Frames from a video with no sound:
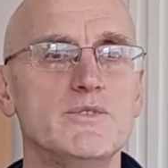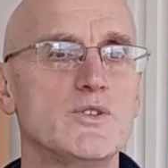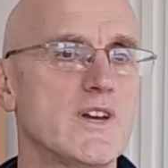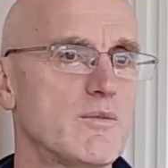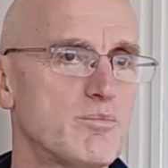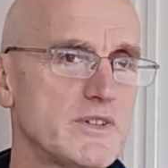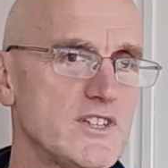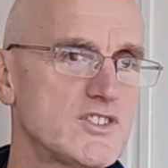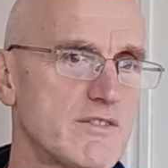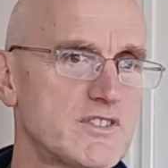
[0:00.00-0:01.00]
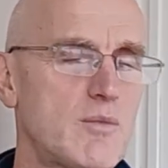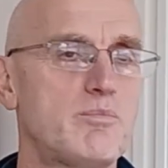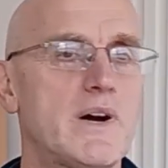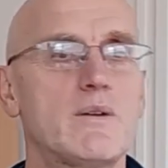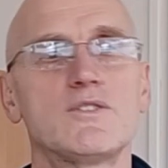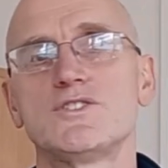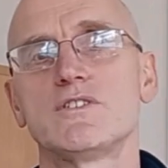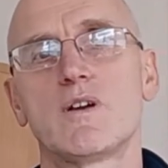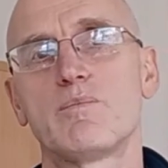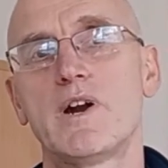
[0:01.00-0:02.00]
You get police have some powers, you
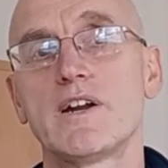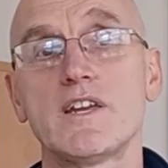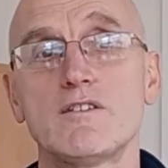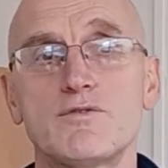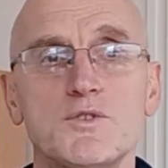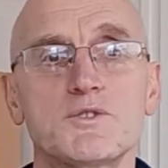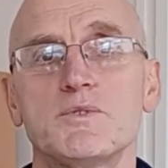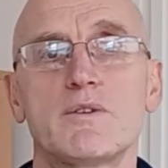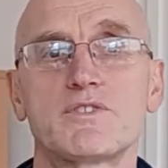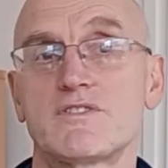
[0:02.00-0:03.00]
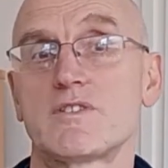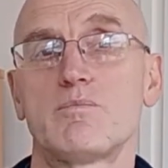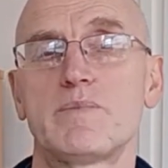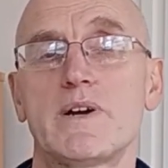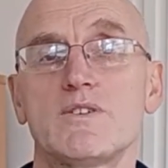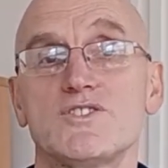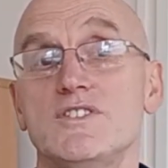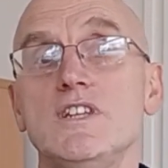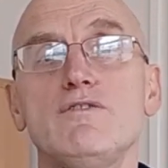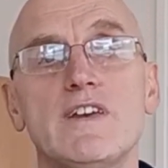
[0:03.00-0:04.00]
get parking enforcement officers some powers, the
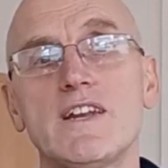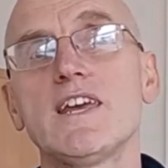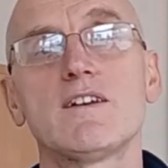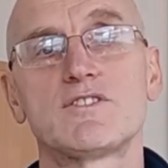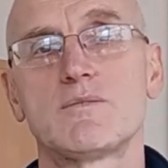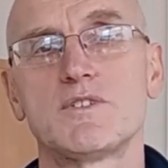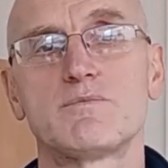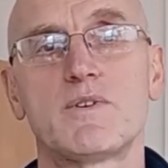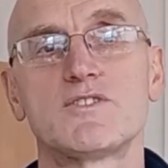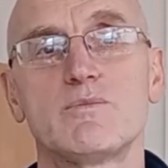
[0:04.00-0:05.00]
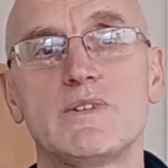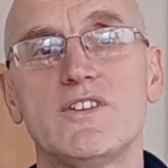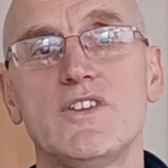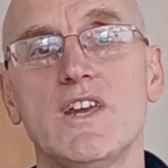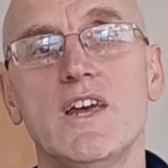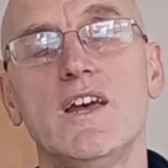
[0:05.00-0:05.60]
DVLA have some responsibility.